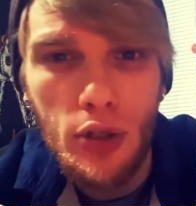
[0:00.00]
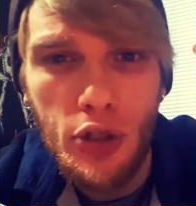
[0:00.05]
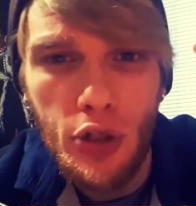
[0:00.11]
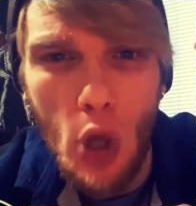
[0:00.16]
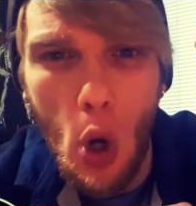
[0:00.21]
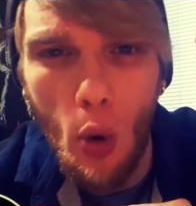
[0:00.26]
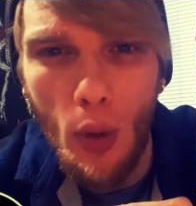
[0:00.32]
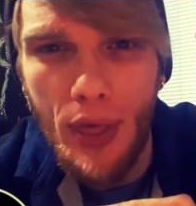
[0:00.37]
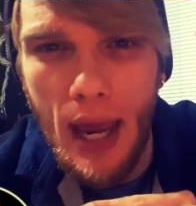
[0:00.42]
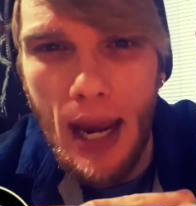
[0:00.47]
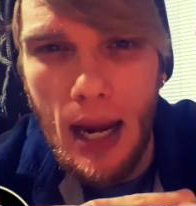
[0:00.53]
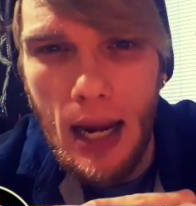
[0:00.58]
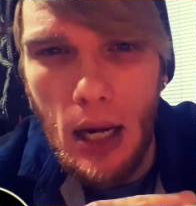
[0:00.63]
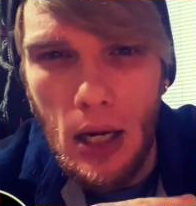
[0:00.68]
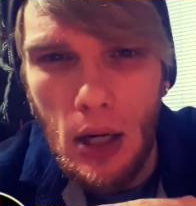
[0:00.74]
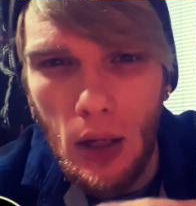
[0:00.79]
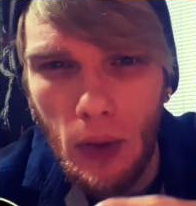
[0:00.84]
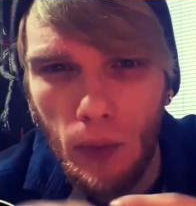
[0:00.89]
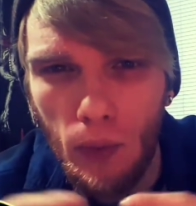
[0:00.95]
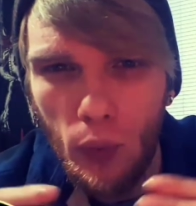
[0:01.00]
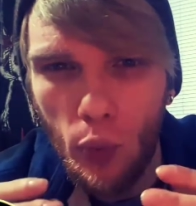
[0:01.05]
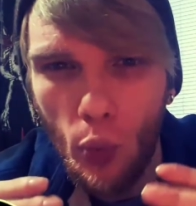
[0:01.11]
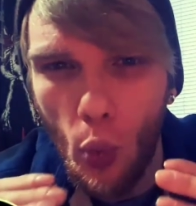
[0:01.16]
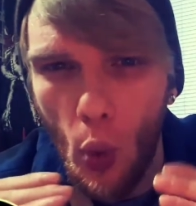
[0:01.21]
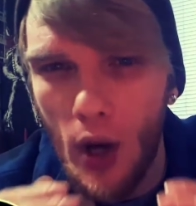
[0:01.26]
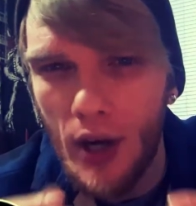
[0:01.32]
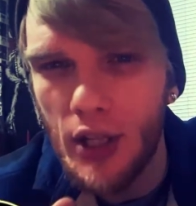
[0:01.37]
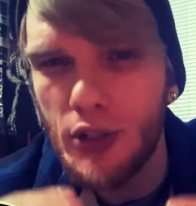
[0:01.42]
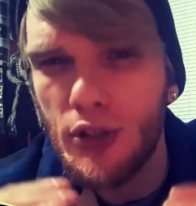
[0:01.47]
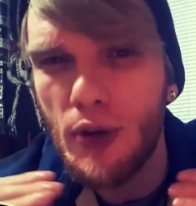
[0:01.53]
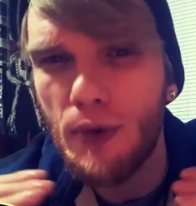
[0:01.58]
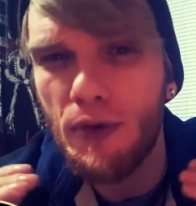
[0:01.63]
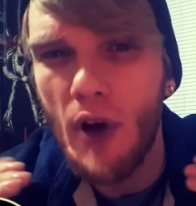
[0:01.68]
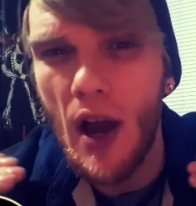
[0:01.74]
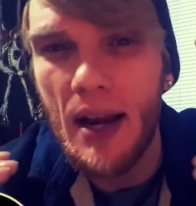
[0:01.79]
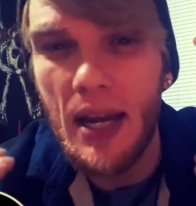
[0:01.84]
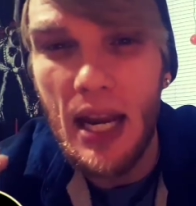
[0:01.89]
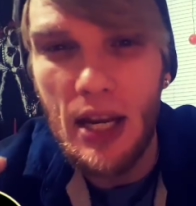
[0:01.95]
So they wanted to
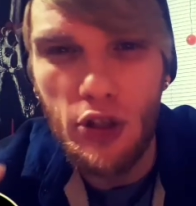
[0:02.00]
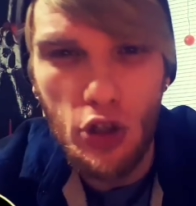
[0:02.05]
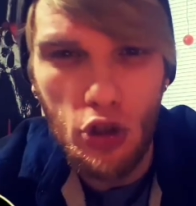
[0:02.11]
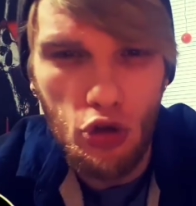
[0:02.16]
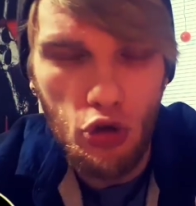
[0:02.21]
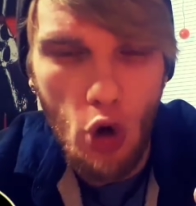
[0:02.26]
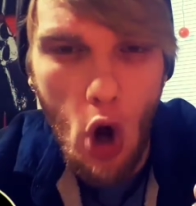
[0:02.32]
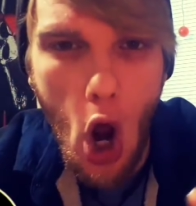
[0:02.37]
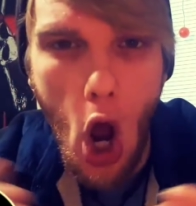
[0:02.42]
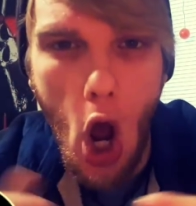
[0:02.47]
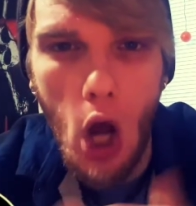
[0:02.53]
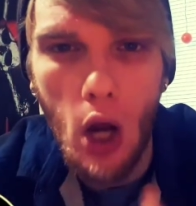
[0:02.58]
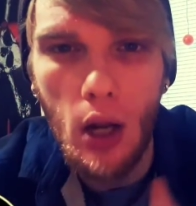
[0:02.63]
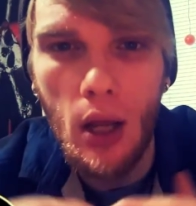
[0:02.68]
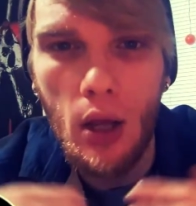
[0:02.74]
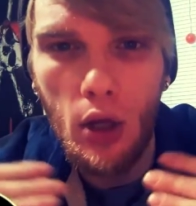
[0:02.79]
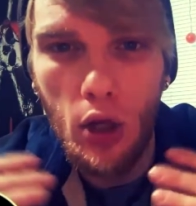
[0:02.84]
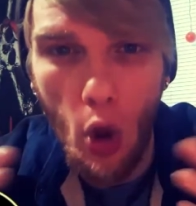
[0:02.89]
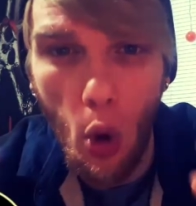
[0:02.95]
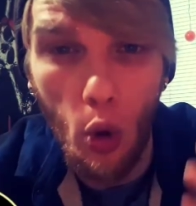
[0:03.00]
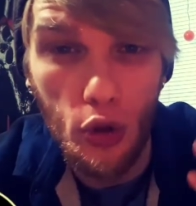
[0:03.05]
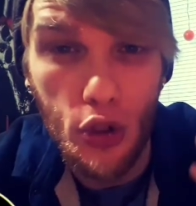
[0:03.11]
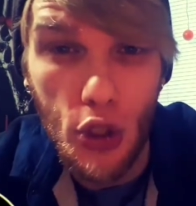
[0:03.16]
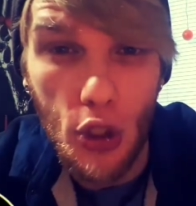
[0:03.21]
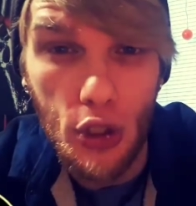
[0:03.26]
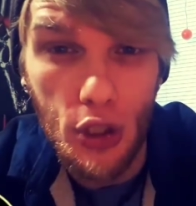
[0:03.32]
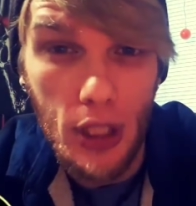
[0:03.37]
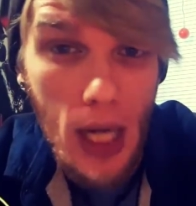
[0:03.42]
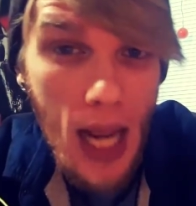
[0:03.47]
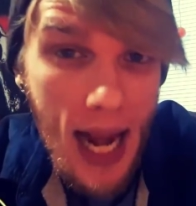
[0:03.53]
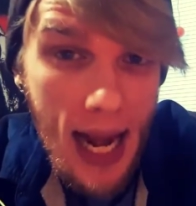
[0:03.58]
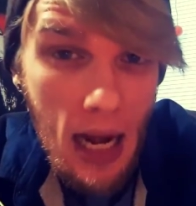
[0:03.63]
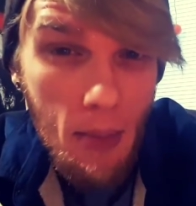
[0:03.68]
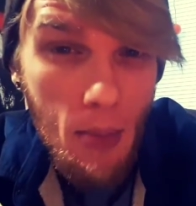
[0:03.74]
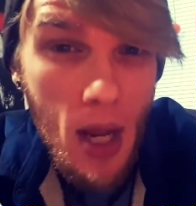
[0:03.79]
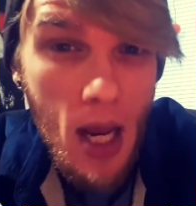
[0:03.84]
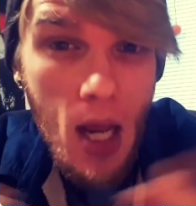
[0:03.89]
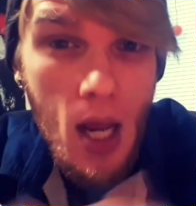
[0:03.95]
find a strong, cultured
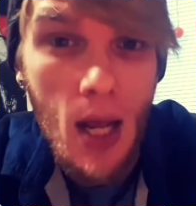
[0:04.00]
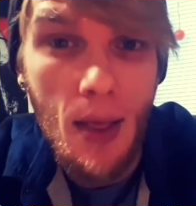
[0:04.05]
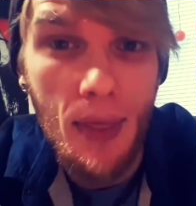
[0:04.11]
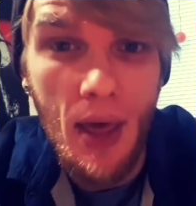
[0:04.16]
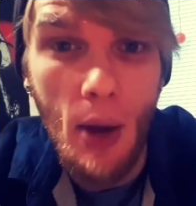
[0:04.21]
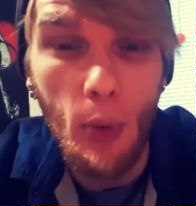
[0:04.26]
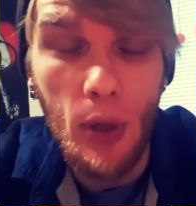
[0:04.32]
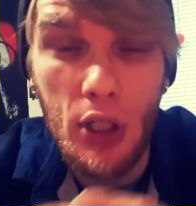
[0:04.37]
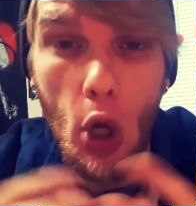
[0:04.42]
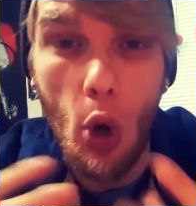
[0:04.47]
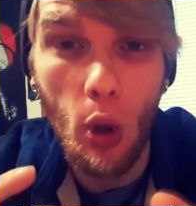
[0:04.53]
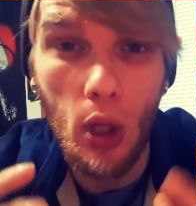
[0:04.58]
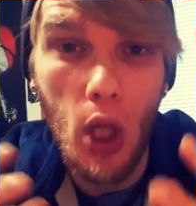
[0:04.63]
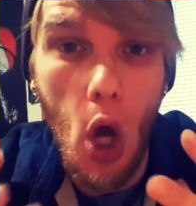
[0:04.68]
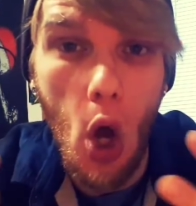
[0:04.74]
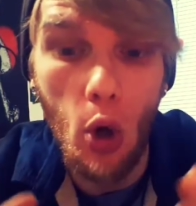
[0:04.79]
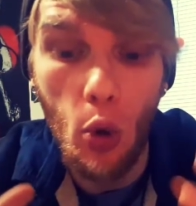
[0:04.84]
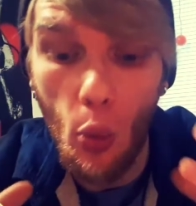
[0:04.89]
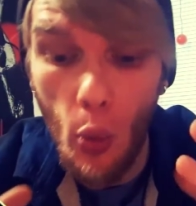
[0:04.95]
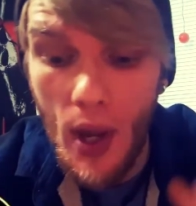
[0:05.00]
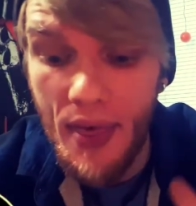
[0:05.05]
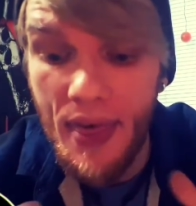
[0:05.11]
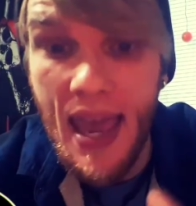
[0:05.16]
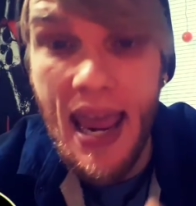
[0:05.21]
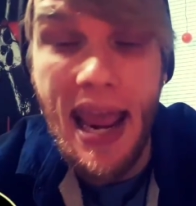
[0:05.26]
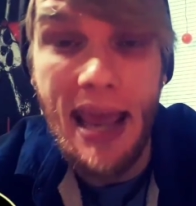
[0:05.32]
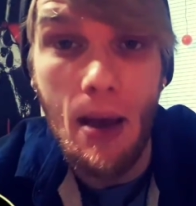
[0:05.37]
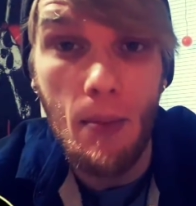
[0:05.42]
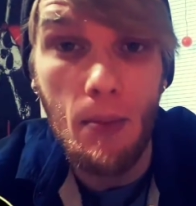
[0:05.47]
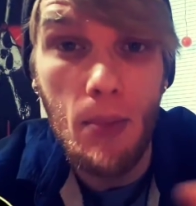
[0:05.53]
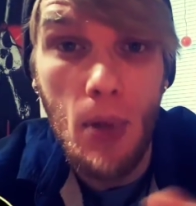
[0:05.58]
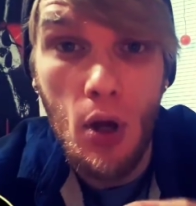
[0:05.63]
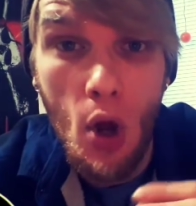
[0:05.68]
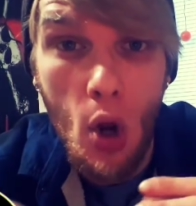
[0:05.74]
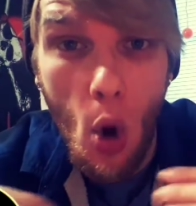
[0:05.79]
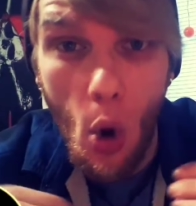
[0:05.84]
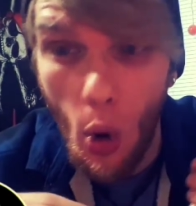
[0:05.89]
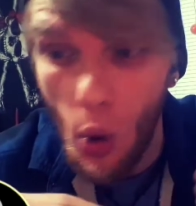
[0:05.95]
name that would go along with him,
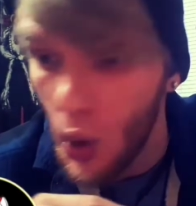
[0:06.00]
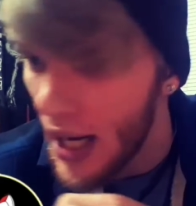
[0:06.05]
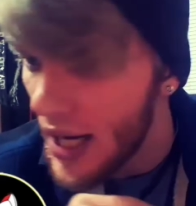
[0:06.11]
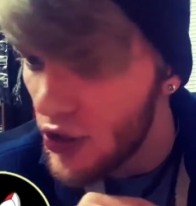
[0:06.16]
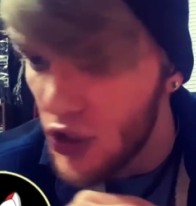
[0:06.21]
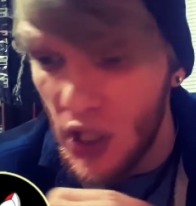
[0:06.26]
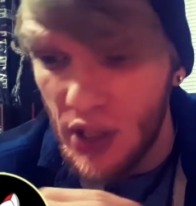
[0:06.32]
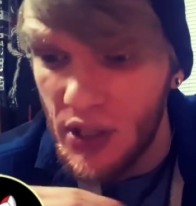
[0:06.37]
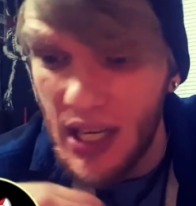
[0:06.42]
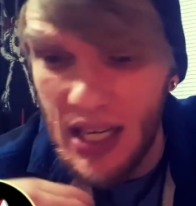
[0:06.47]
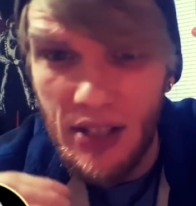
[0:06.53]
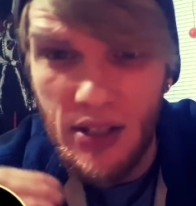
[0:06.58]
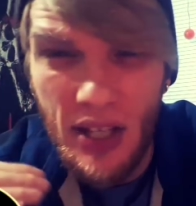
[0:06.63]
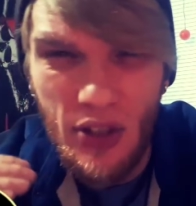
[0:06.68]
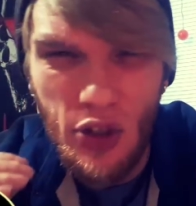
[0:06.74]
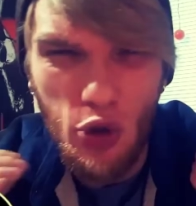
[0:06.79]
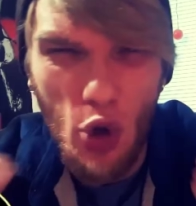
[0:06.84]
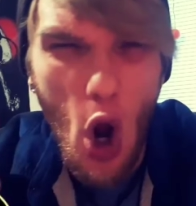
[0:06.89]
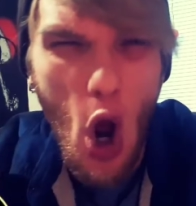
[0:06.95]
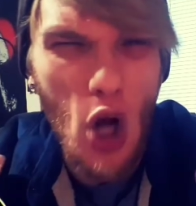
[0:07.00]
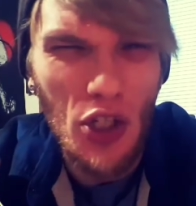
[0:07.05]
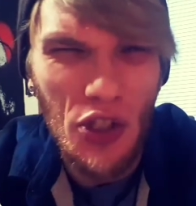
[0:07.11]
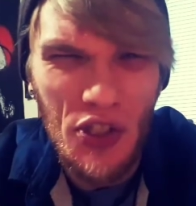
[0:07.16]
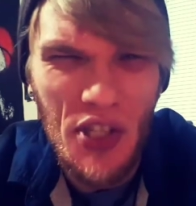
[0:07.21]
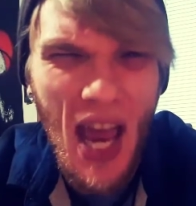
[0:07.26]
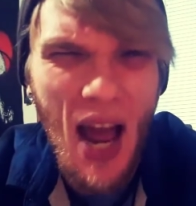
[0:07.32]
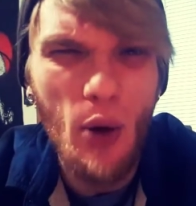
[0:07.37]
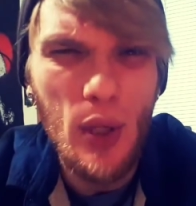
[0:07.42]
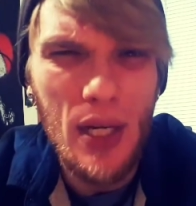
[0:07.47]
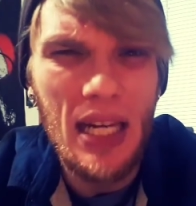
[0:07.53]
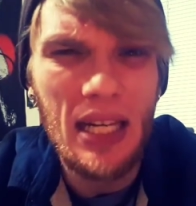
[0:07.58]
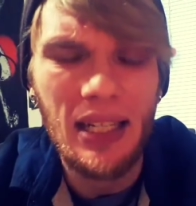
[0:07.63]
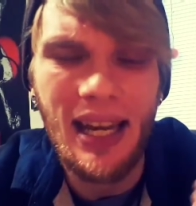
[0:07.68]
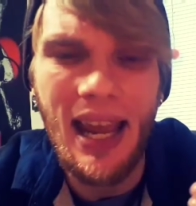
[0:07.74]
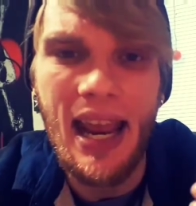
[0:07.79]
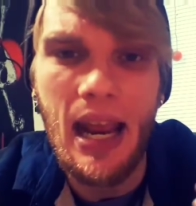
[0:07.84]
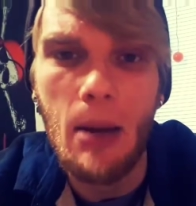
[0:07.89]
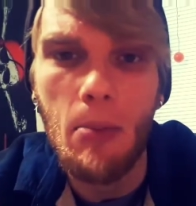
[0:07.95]
or just a
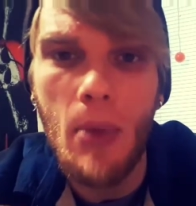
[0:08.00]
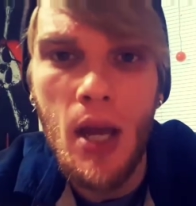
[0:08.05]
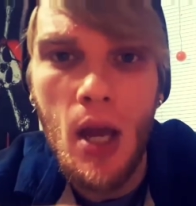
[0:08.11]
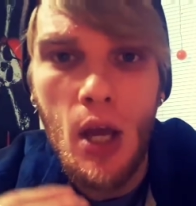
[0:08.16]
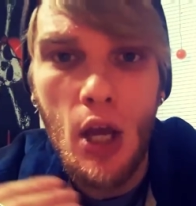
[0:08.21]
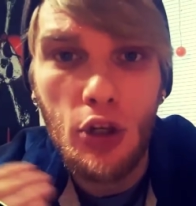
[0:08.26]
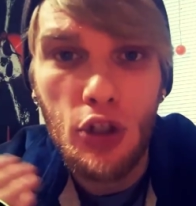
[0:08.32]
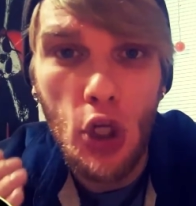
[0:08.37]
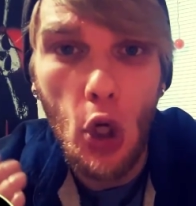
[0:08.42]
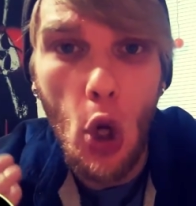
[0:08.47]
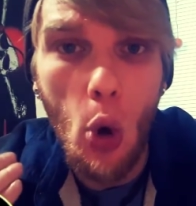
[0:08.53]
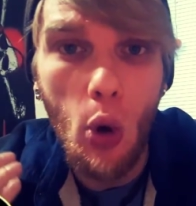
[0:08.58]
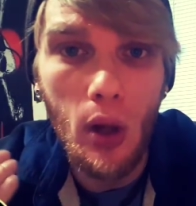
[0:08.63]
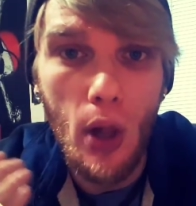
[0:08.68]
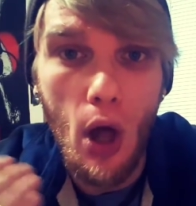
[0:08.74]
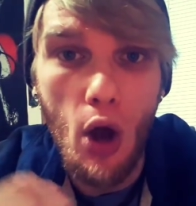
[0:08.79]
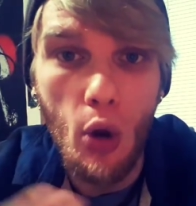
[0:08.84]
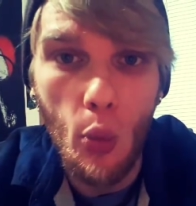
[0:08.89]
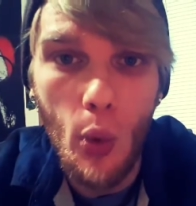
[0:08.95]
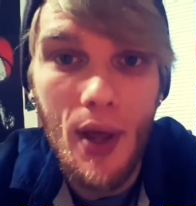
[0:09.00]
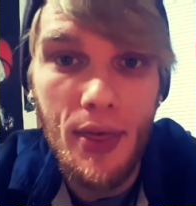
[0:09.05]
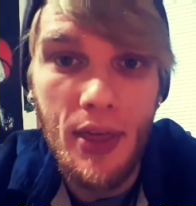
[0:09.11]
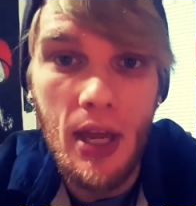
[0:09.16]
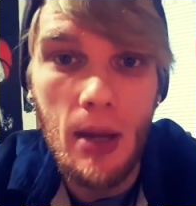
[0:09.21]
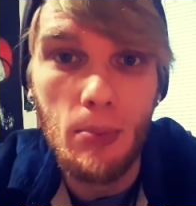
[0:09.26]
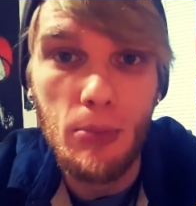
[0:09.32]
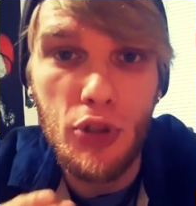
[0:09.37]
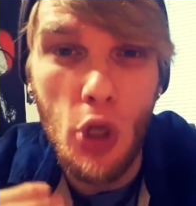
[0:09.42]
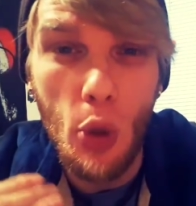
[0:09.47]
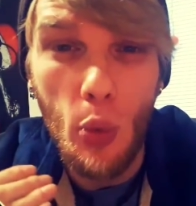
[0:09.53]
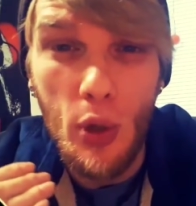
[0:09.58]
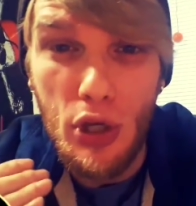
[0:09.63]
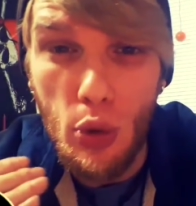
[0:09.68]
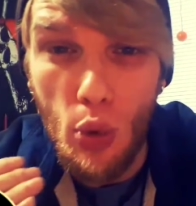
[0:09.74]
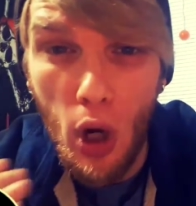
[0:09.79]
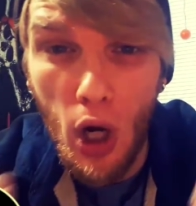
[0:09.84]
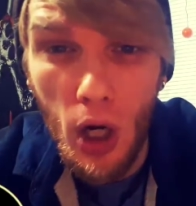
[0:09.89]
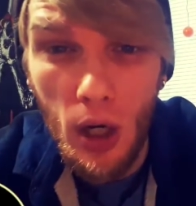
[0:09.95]
strong-sounding name to go along with him, so
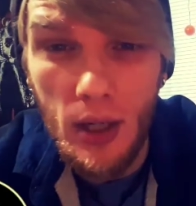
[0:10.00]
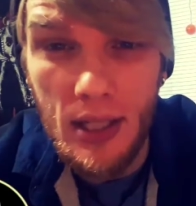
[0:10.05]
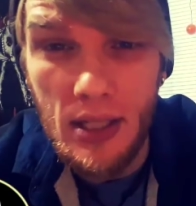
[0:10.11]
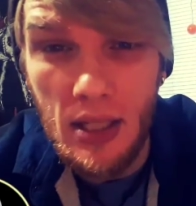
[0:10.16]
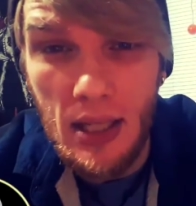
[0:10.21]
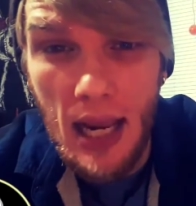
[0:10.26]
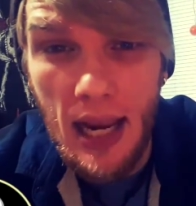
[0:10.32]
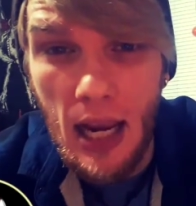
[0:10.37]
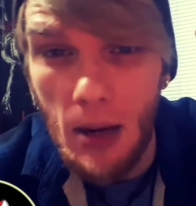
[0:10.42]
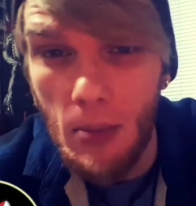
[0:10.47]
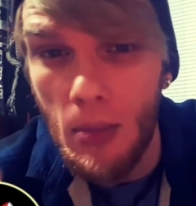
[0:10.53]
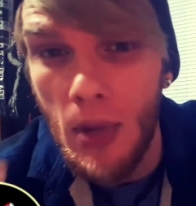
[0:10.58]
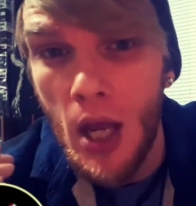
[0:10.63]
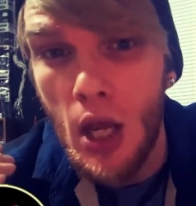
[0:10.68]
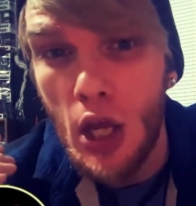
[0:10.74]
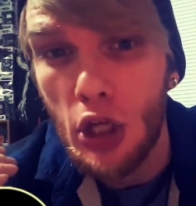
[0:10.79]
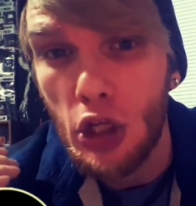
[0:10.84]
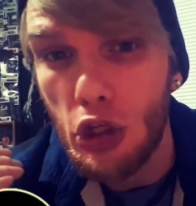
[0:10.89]
when you heard his name,